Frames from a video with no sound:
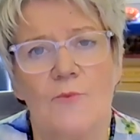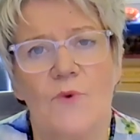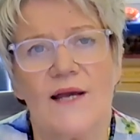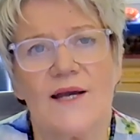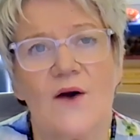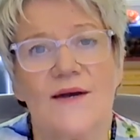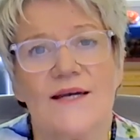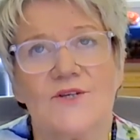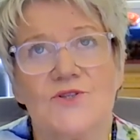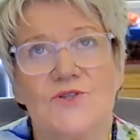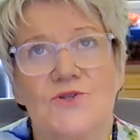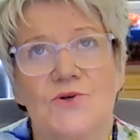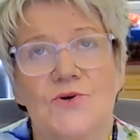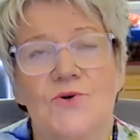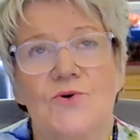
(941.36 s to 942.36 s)
We're going
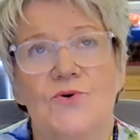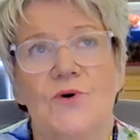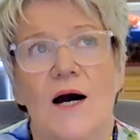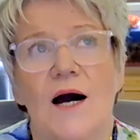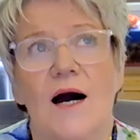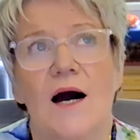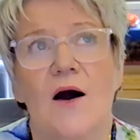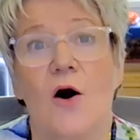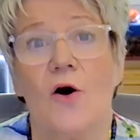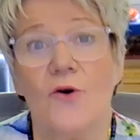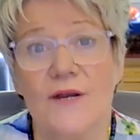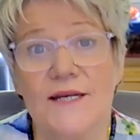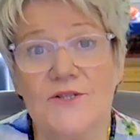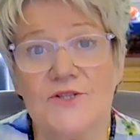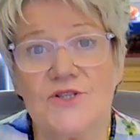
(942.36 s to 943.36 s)
to
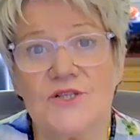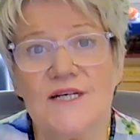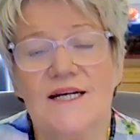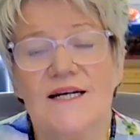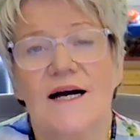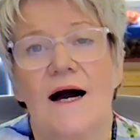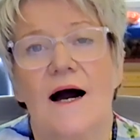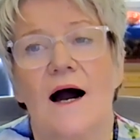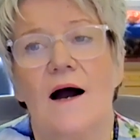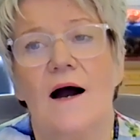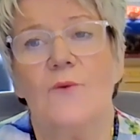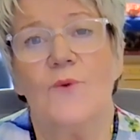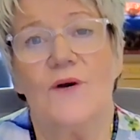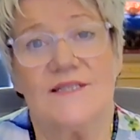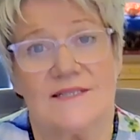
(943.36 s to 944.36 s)
Orange.
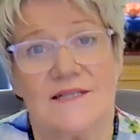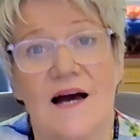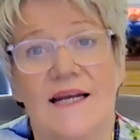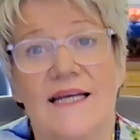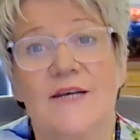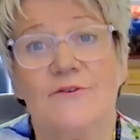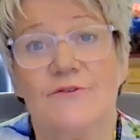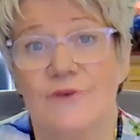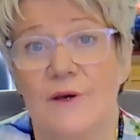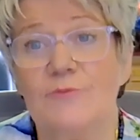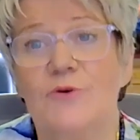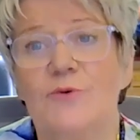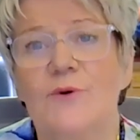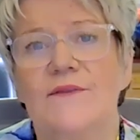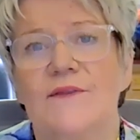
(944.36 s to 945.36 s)
We're starting in
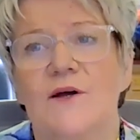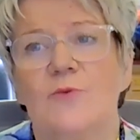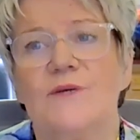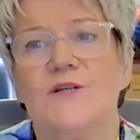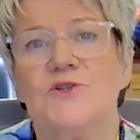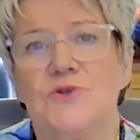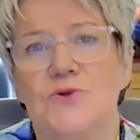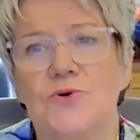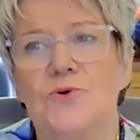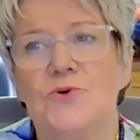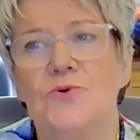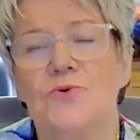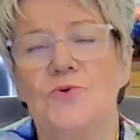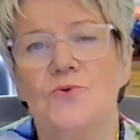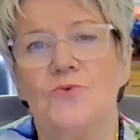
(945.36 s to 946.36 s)
February. There'll be
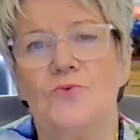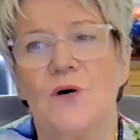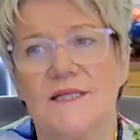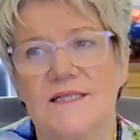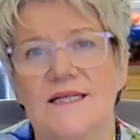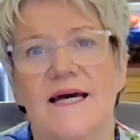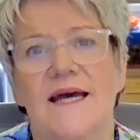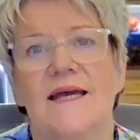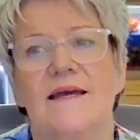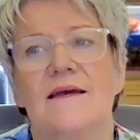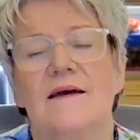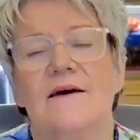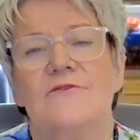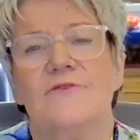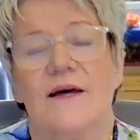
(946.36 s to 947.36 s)
2 1-day
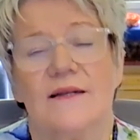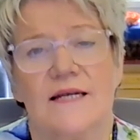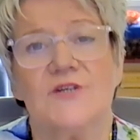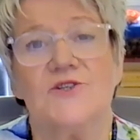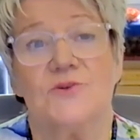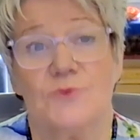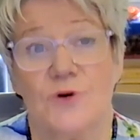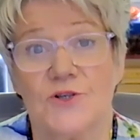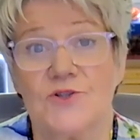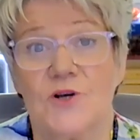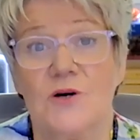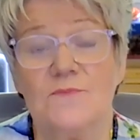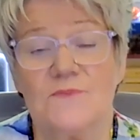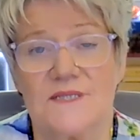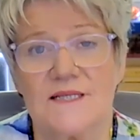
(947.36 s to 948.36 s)
foundation
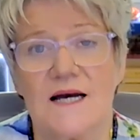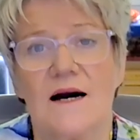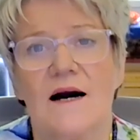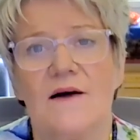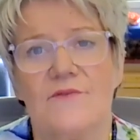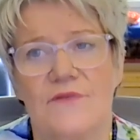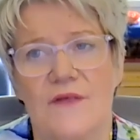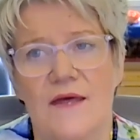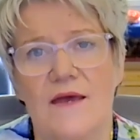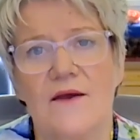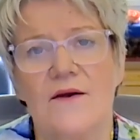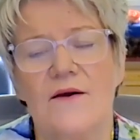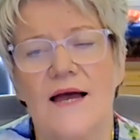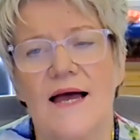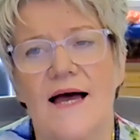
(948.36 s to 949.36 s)
workshops
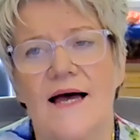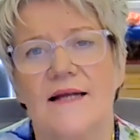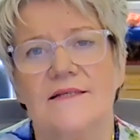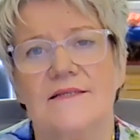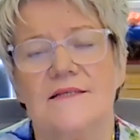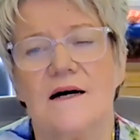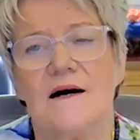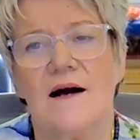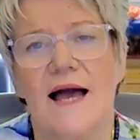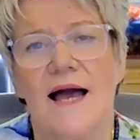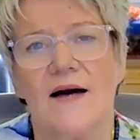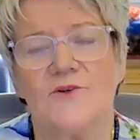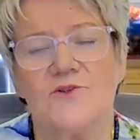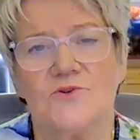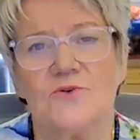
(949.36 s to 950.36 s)
there, and
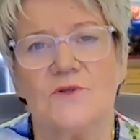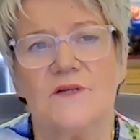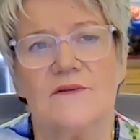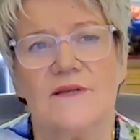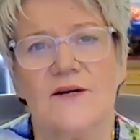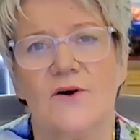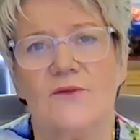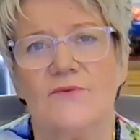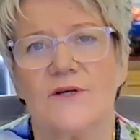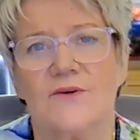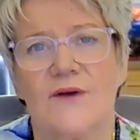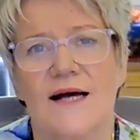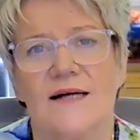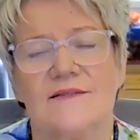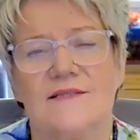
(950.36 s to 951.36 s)
our doula there on the
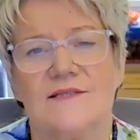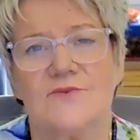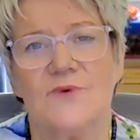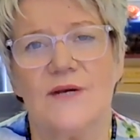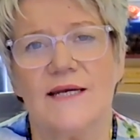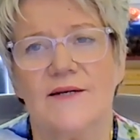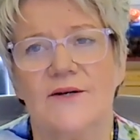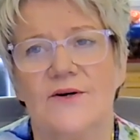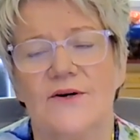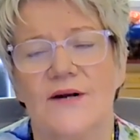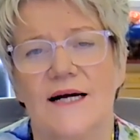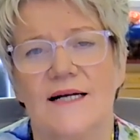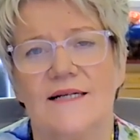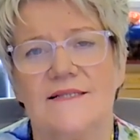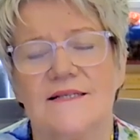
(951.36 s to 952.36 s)
ground, Serena,
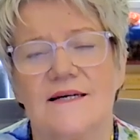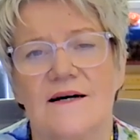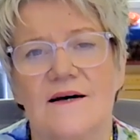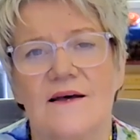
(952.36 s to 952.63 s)
and